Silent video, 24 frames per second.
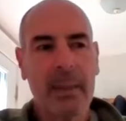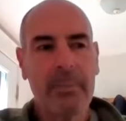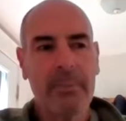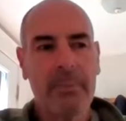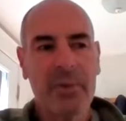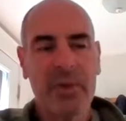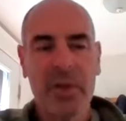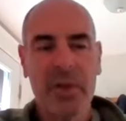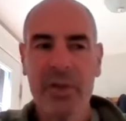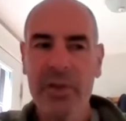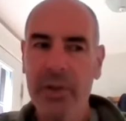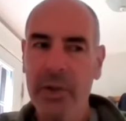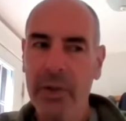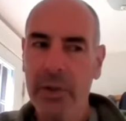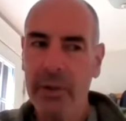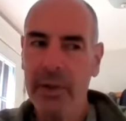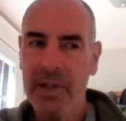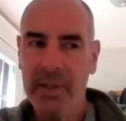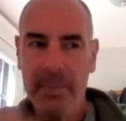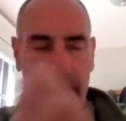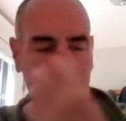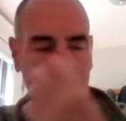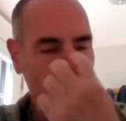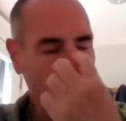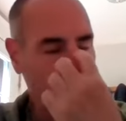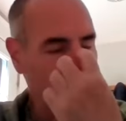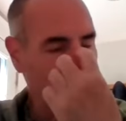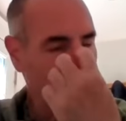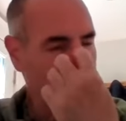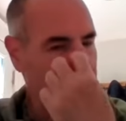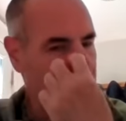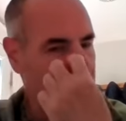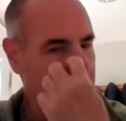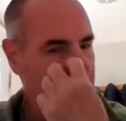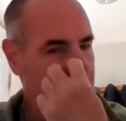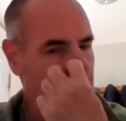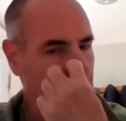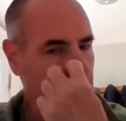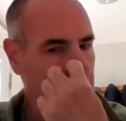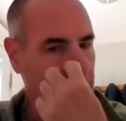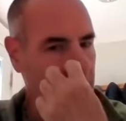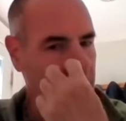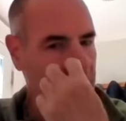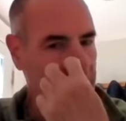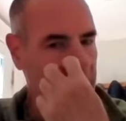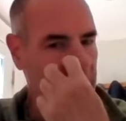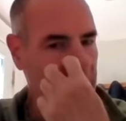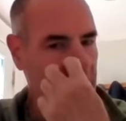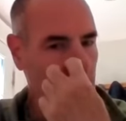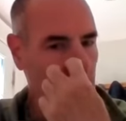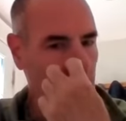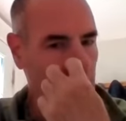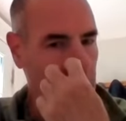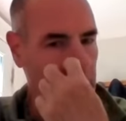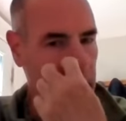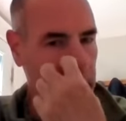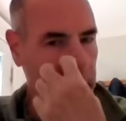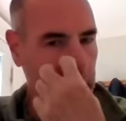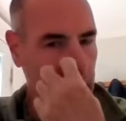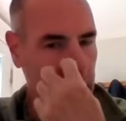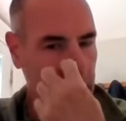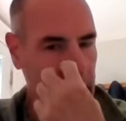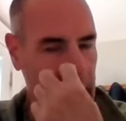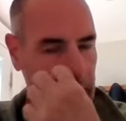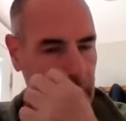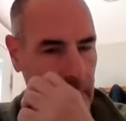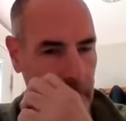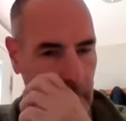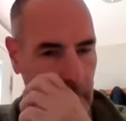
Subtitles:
I'm just curious about the 216 because it's a wind point,